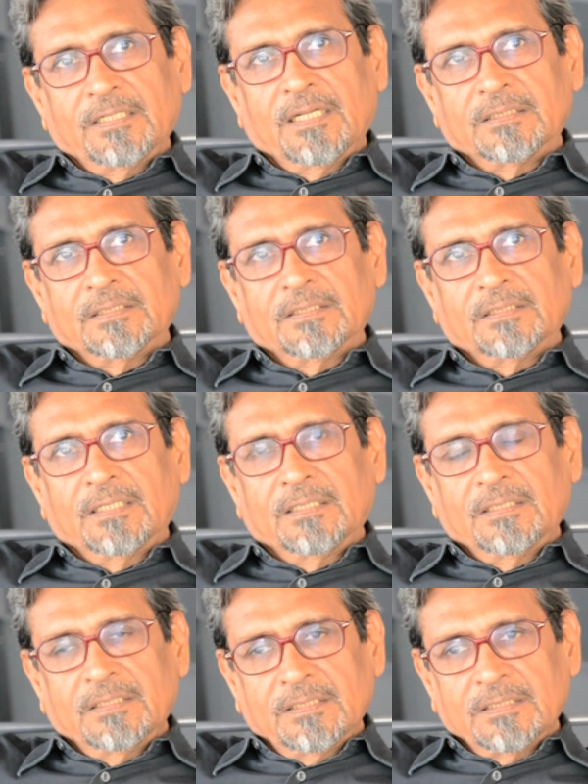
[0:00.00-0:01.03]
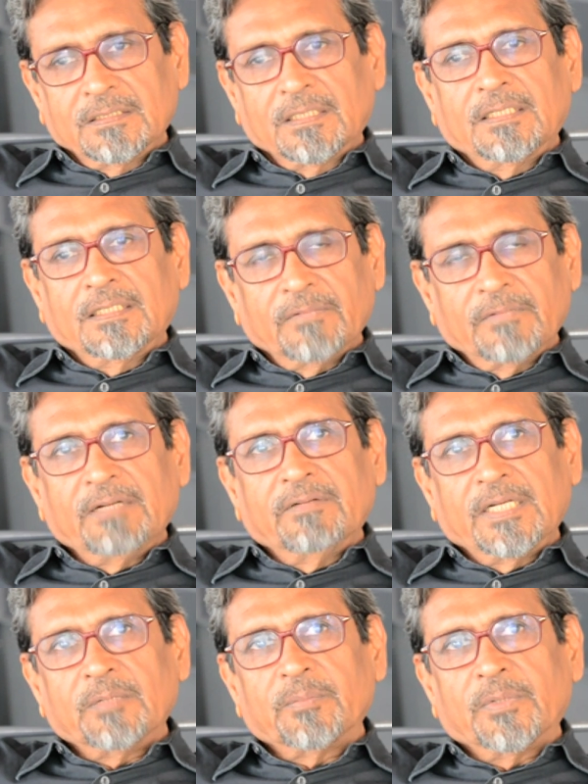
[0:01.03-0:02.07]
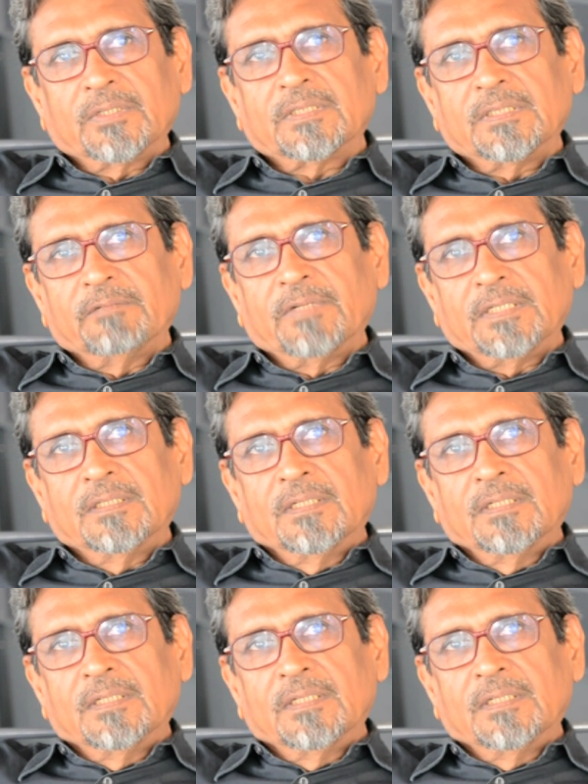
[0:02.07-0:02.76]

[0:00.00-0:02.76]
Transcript: dances, and this is, I think, very, very important event.